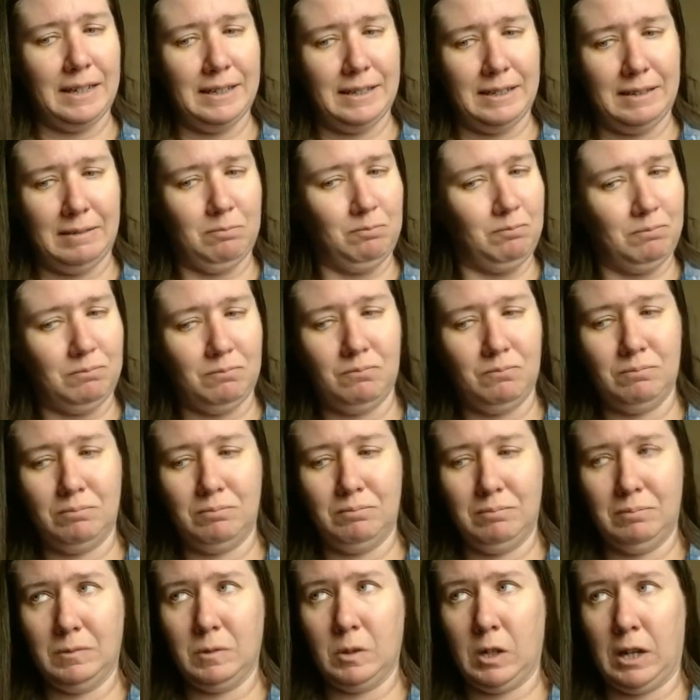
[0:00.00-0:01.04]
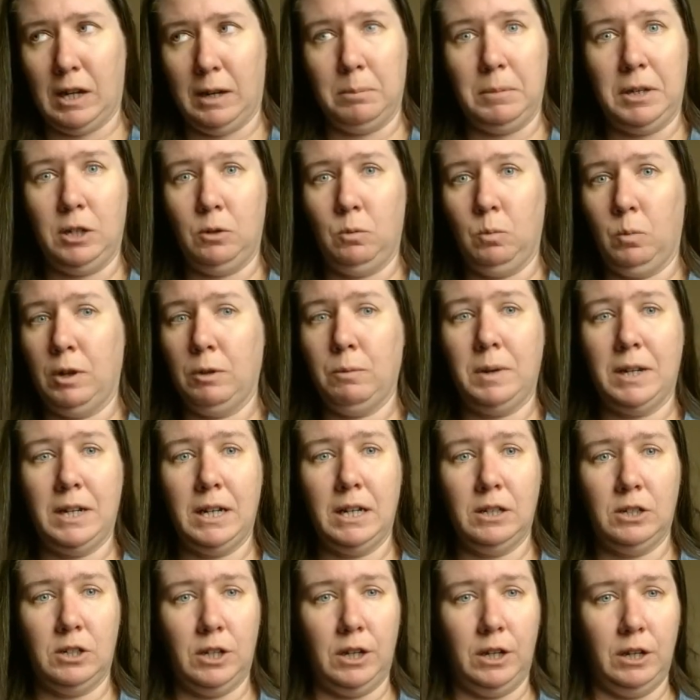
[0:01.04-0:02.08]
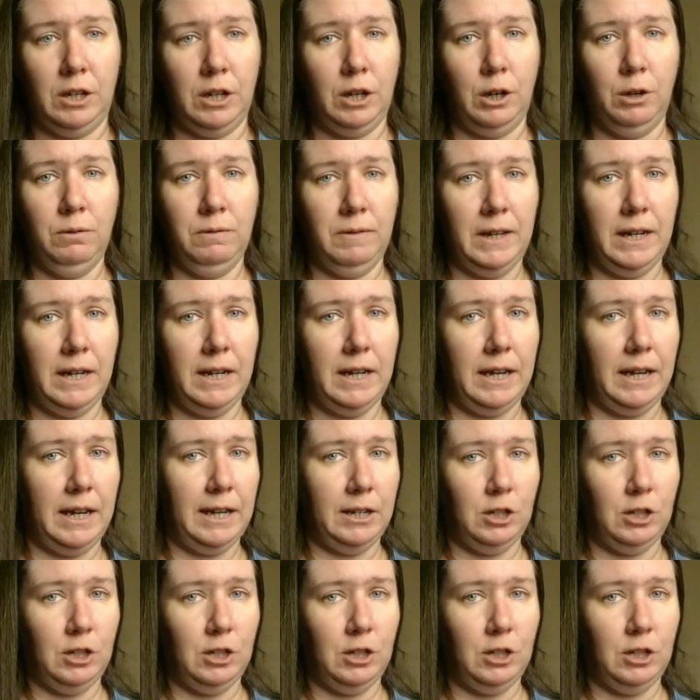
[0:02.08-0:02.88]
Because I mean, we went into COVID